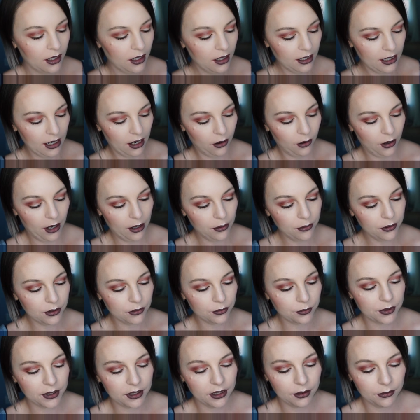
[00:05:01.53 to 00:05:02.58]
Now, I was
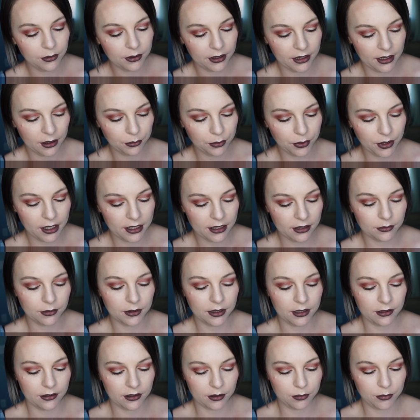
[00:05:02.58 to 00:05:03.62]
really impressed
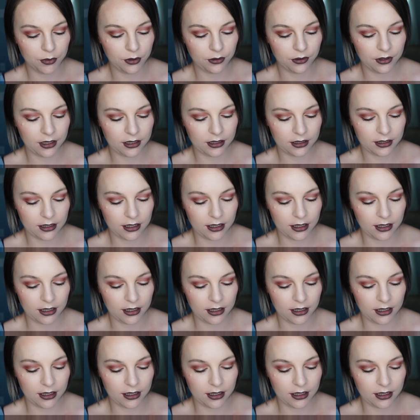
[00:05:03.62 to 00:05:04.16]
with their smoothness